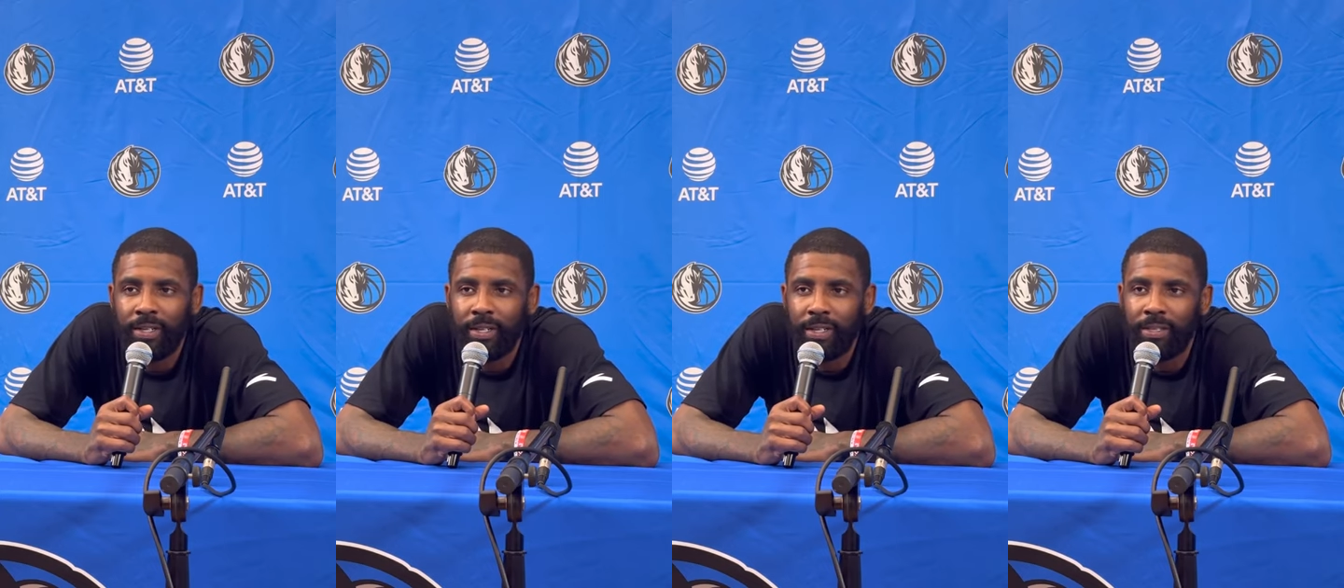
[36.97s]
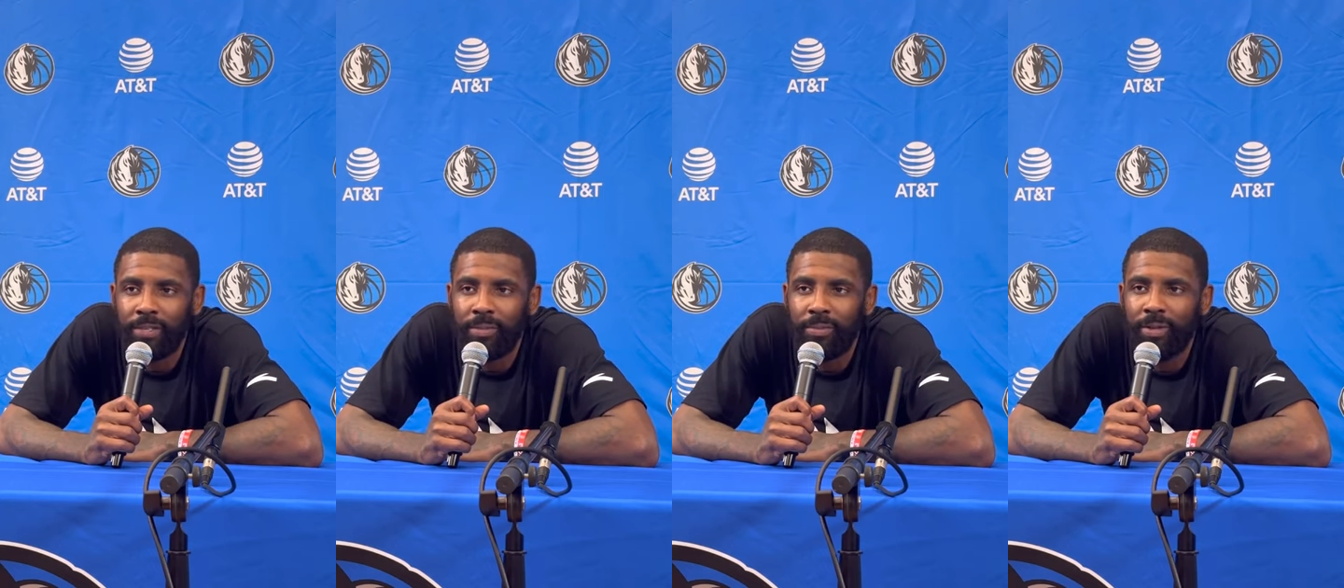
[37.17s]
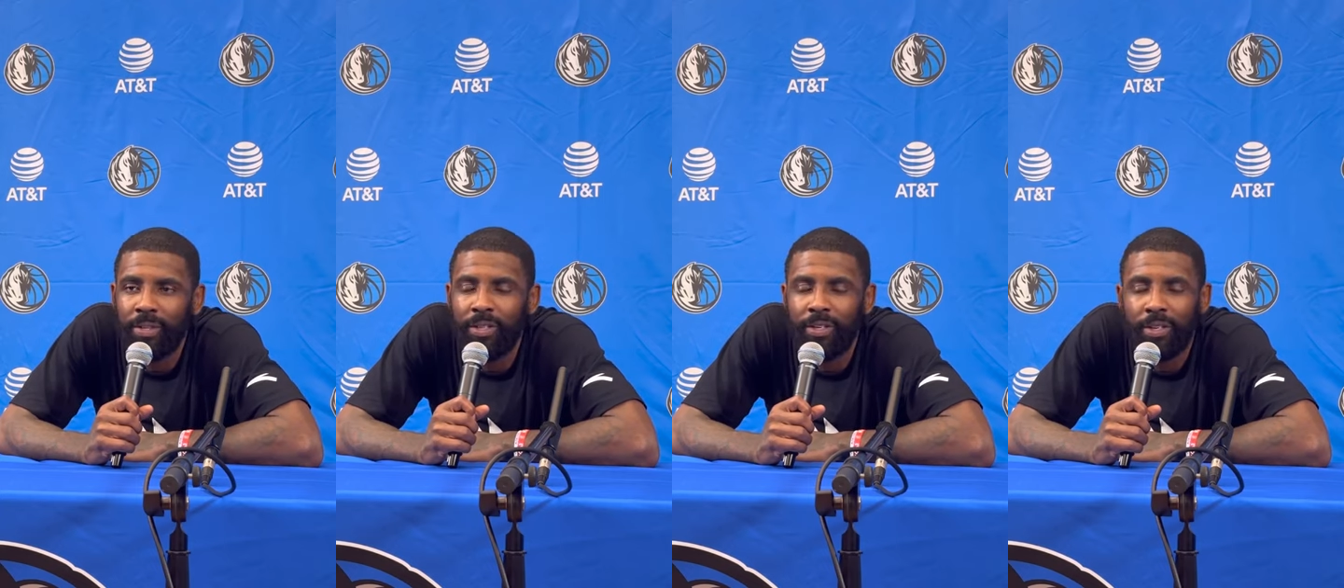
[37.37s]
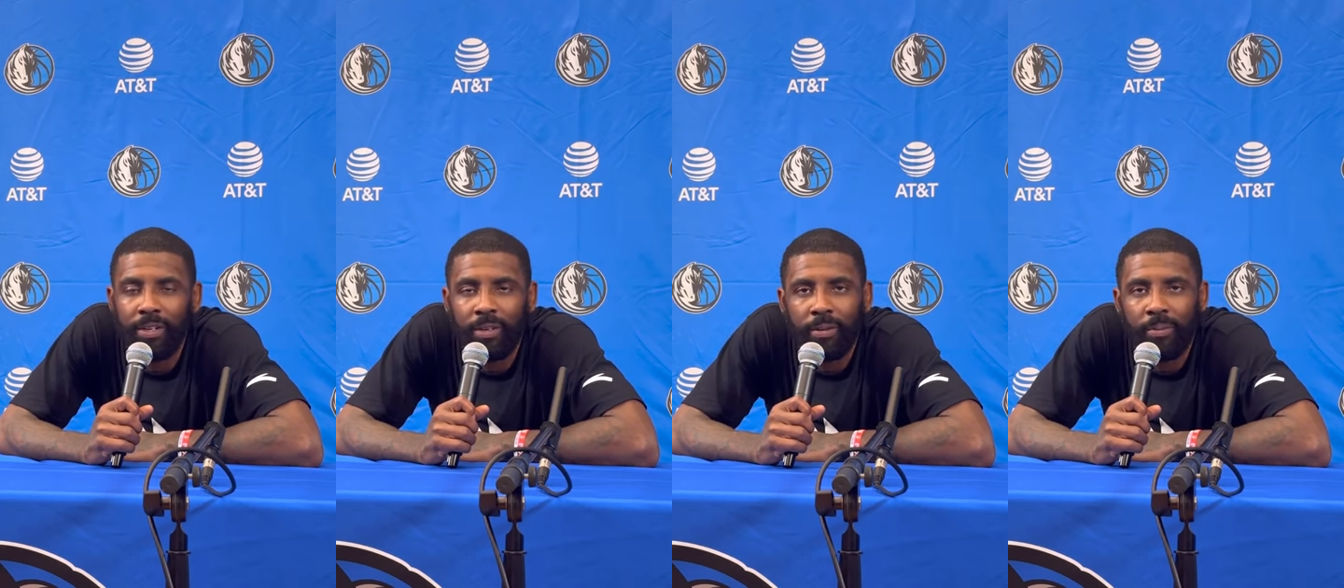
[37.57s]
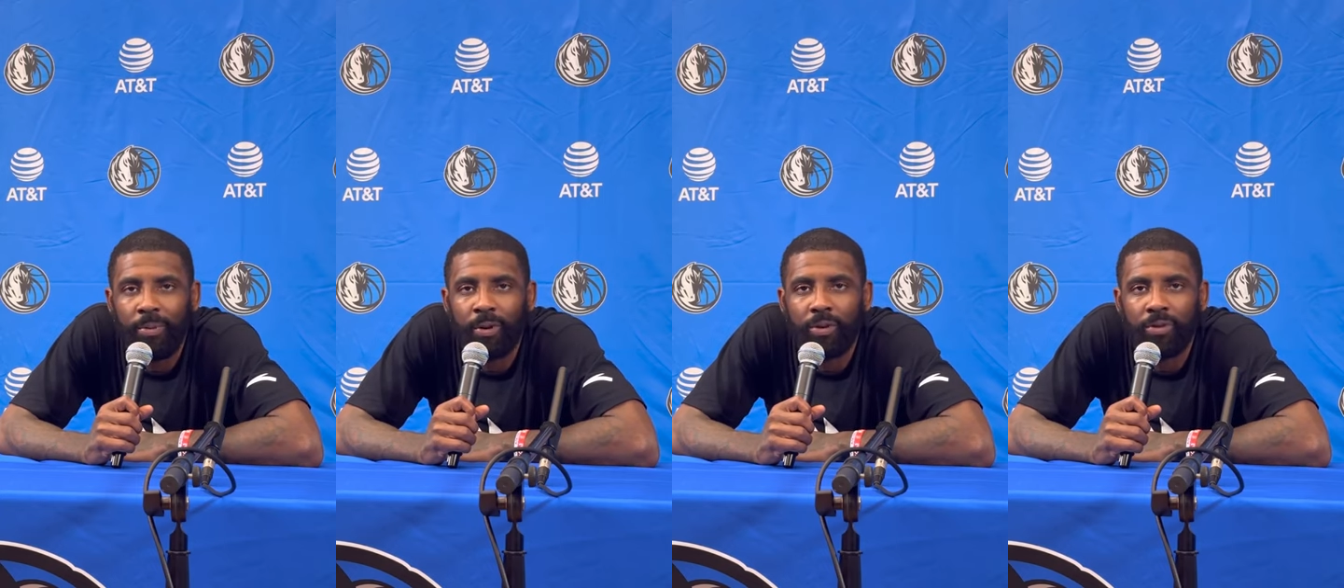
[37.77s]
his ability
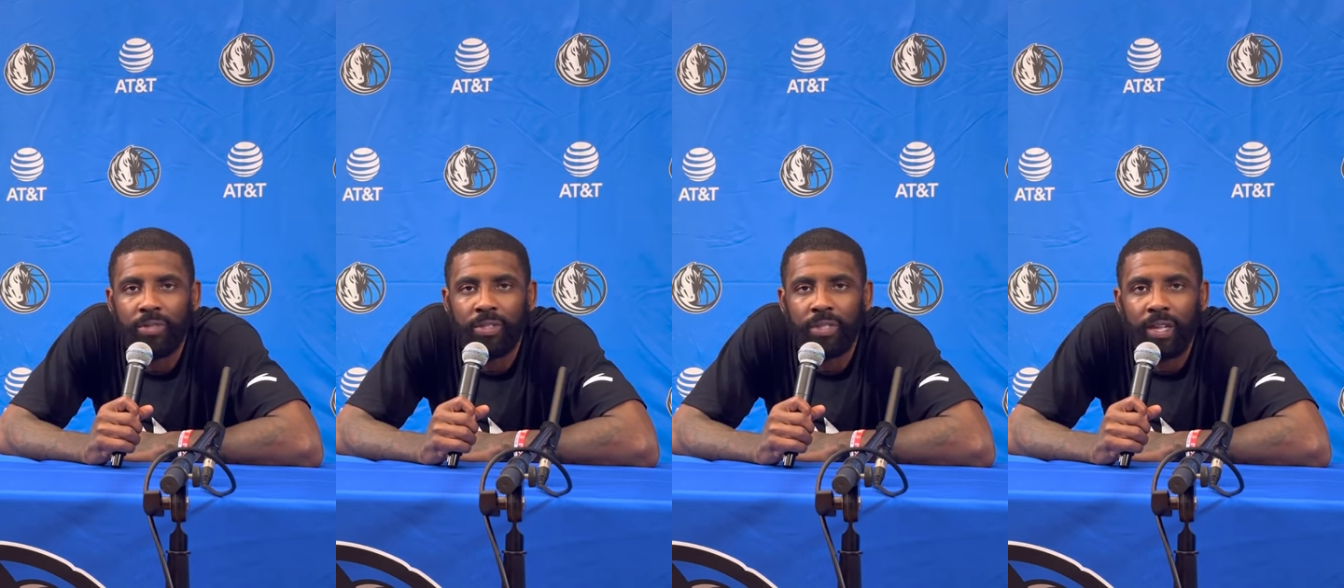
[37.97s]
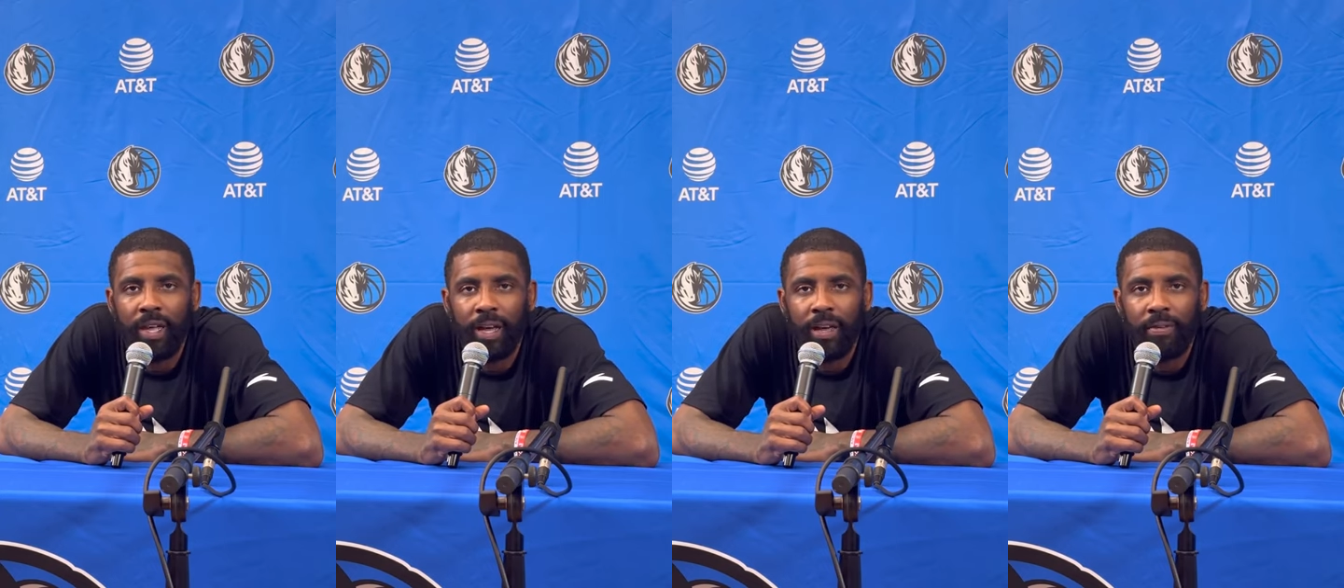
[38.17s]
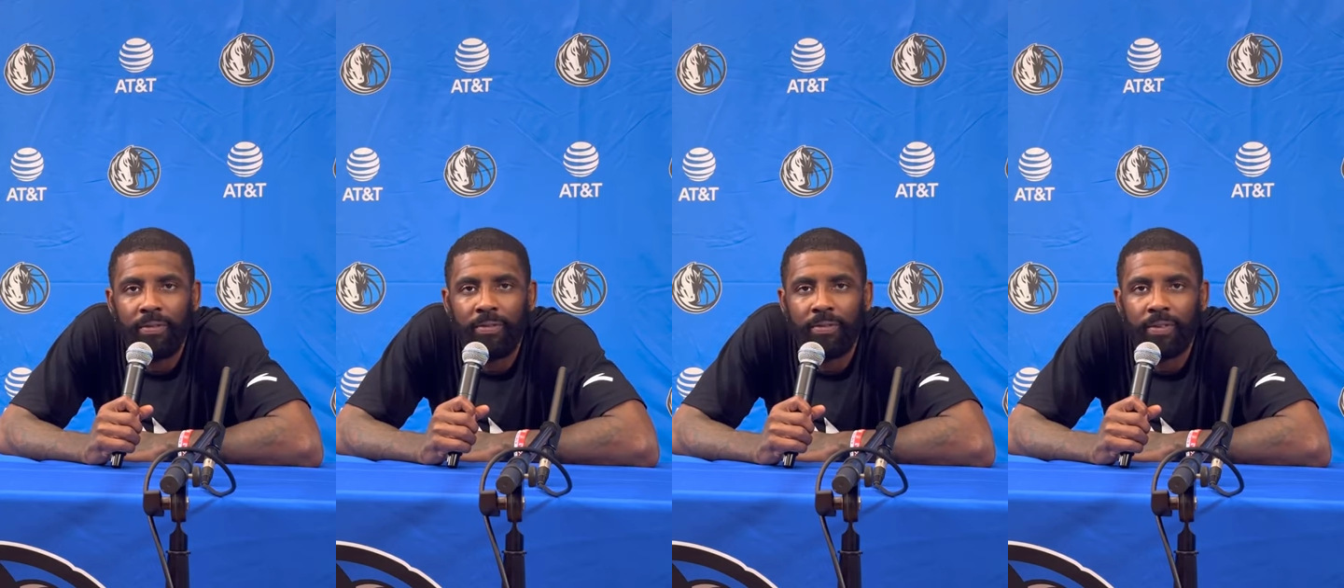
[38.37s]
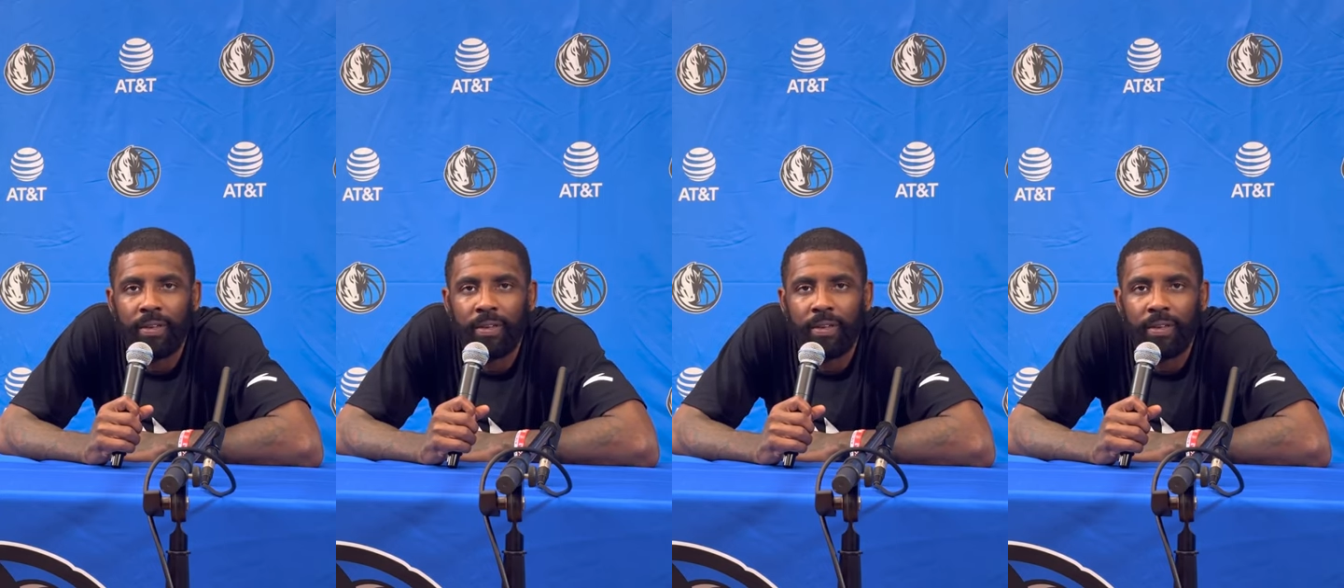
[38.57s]
to approach life